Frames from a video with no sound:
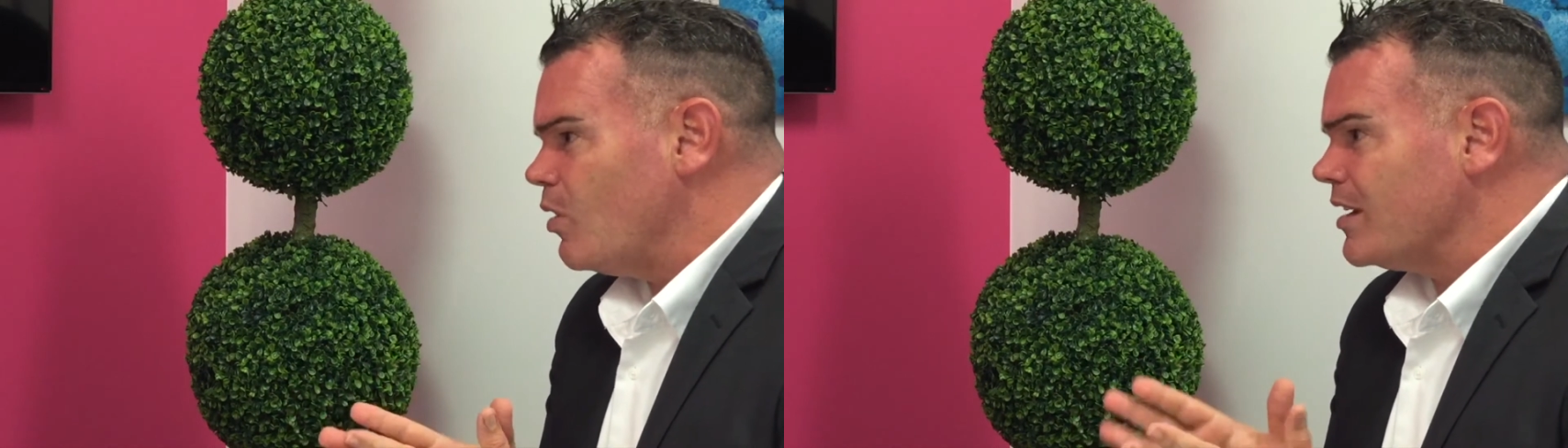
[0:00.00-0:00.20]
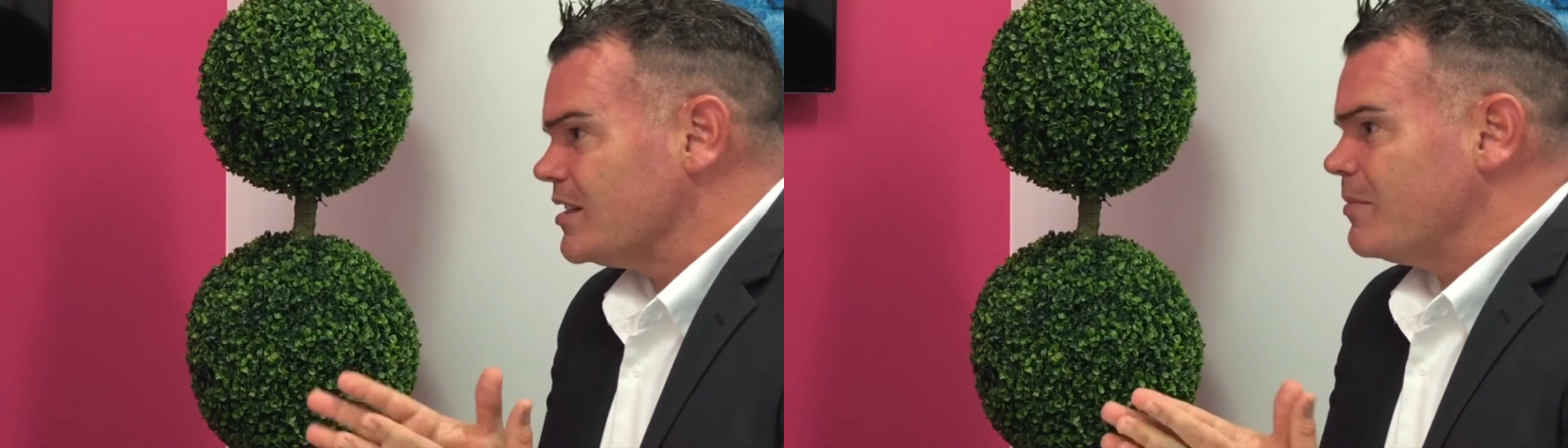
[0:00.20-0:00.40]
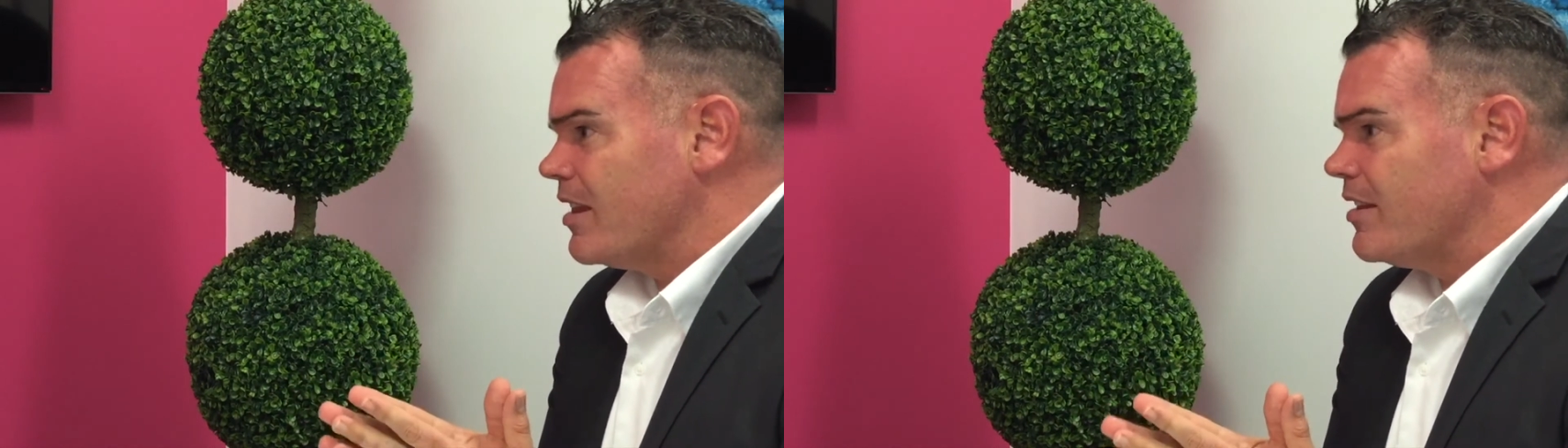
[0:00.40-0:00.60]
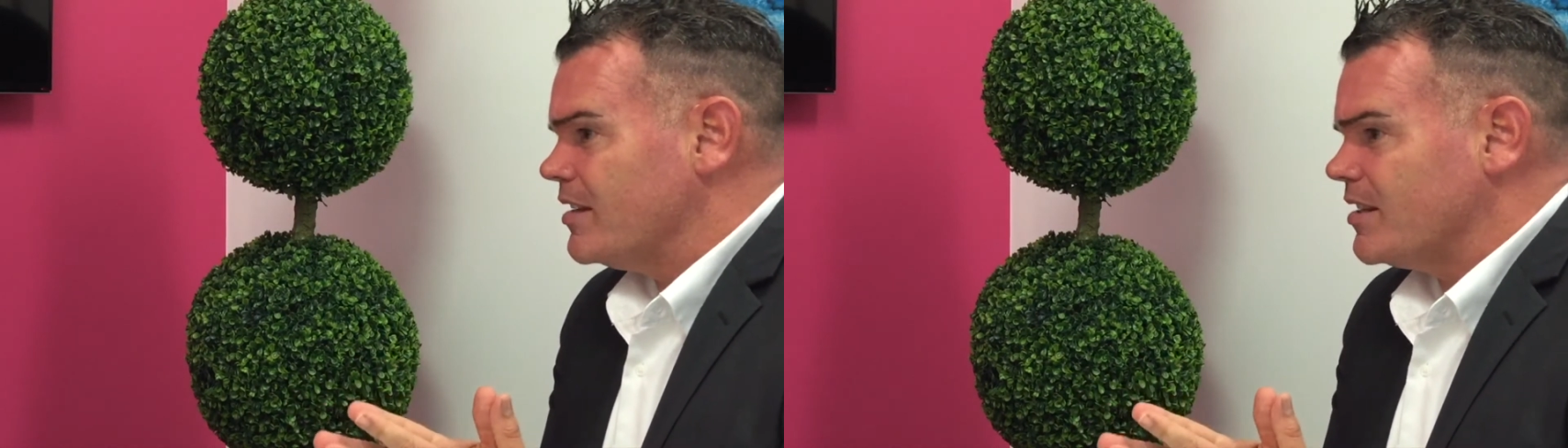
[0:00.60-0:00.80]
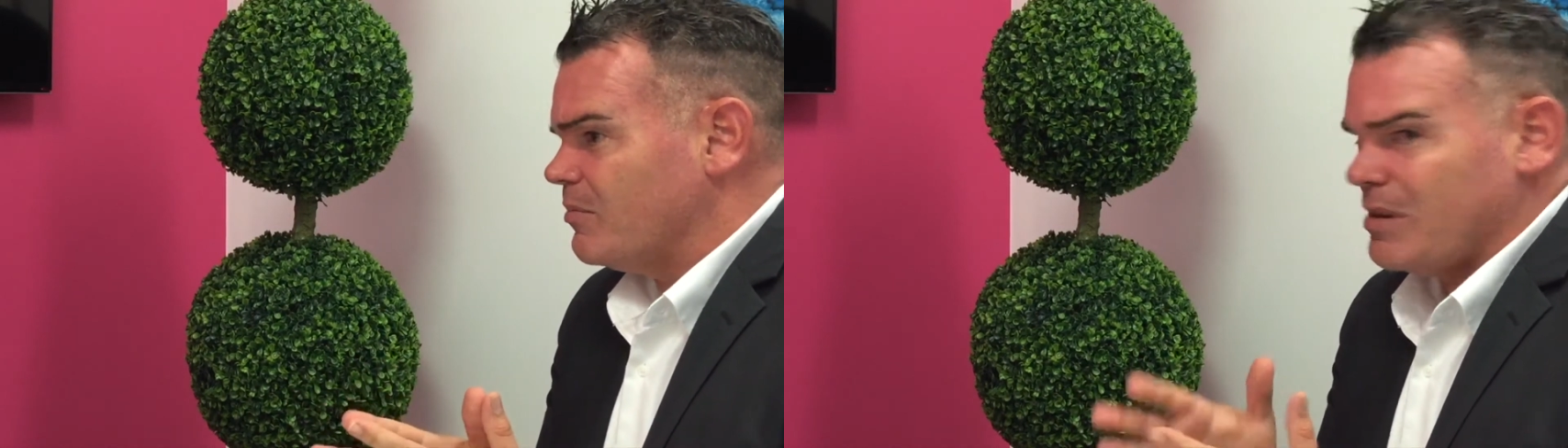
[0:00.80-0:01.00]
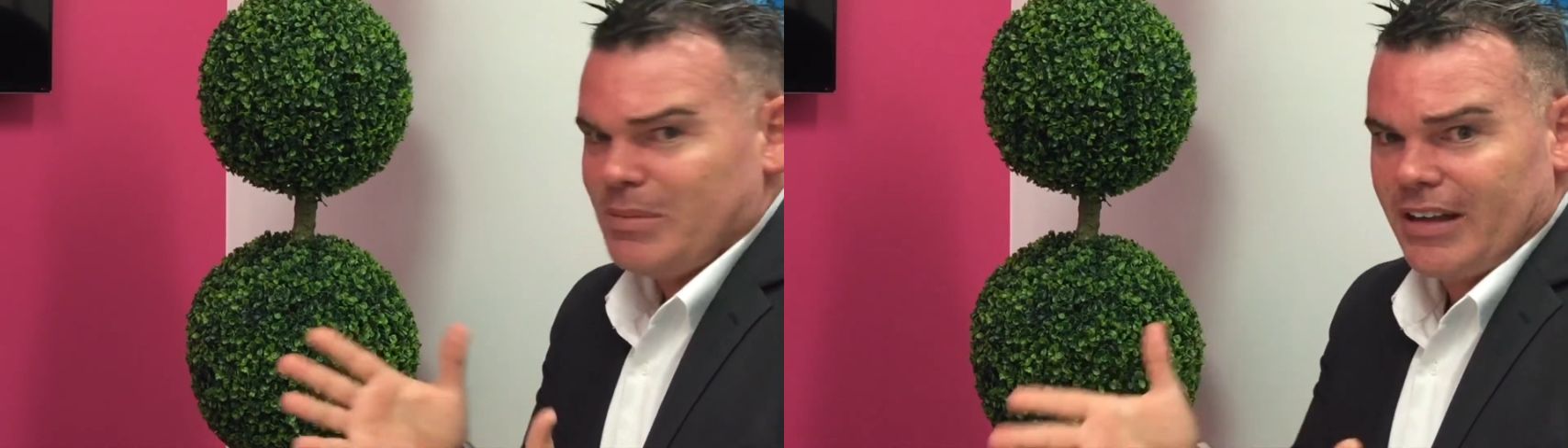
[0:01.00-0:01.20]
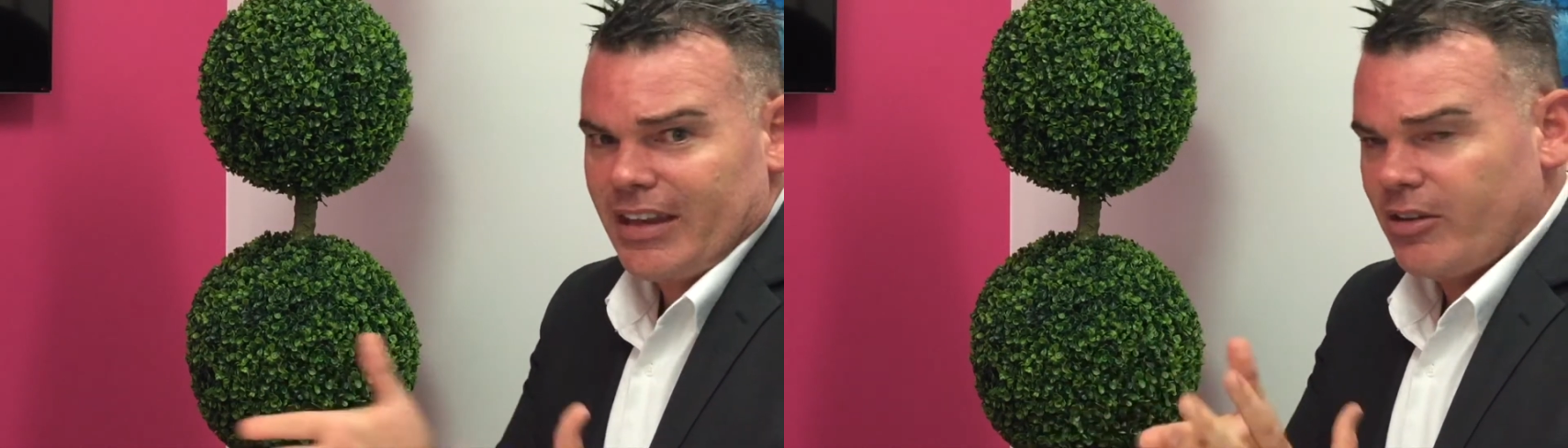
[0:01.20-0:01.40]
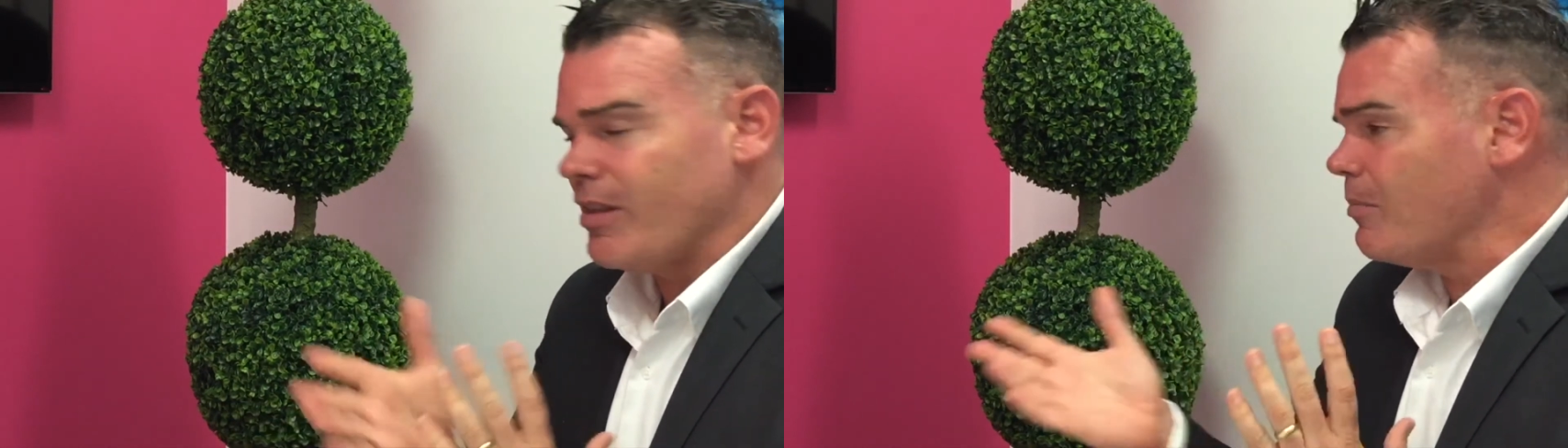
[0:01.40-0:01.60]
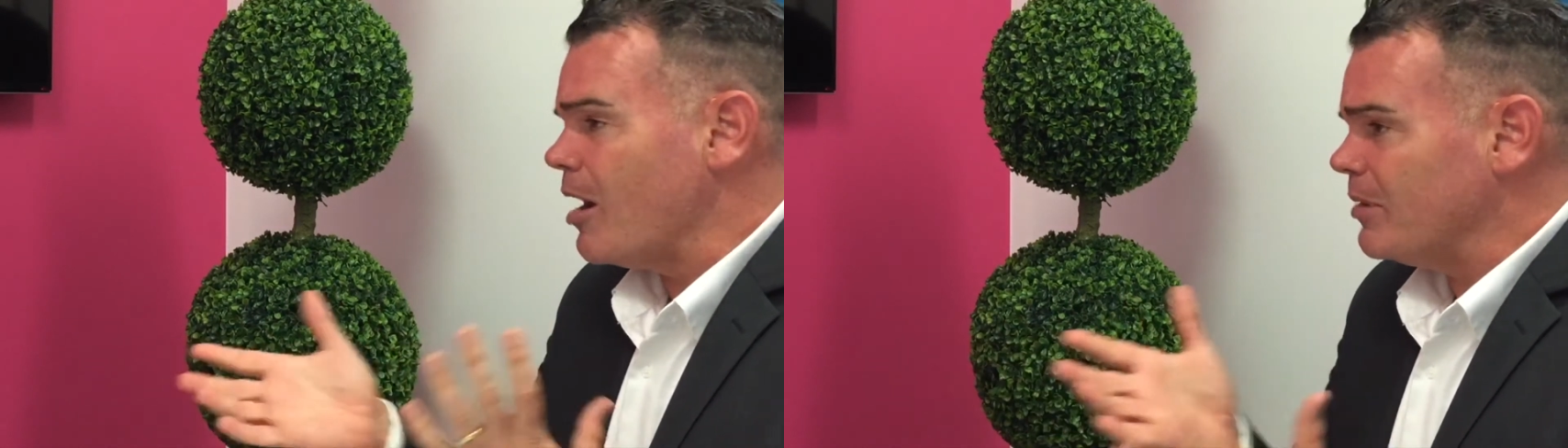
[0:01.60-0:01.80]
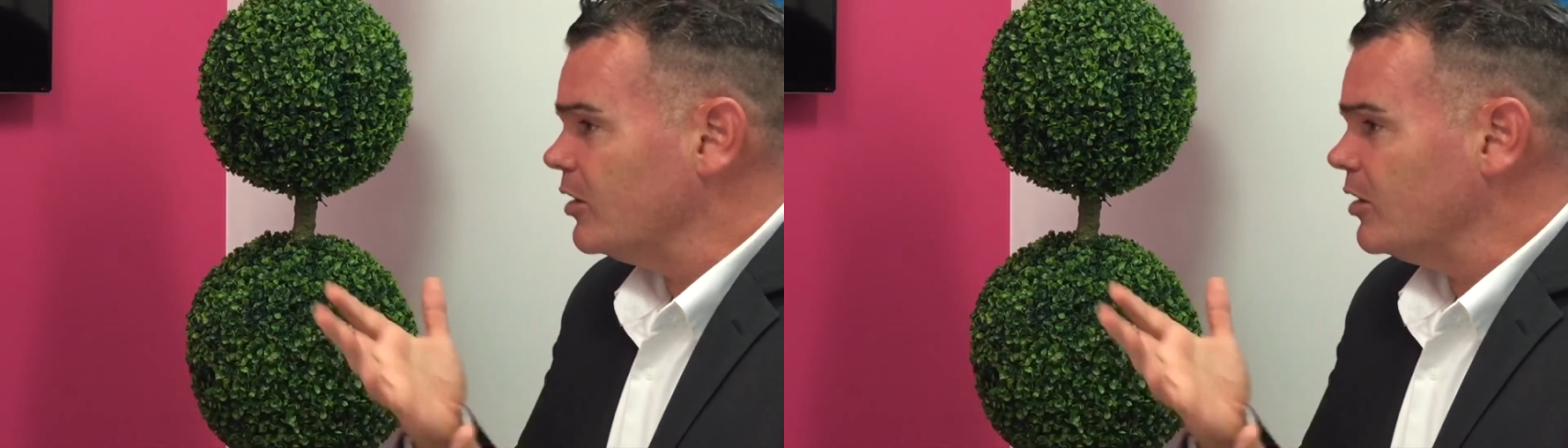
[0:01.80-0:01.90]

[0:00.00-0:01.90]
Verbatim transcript: are some of the things that people out there they might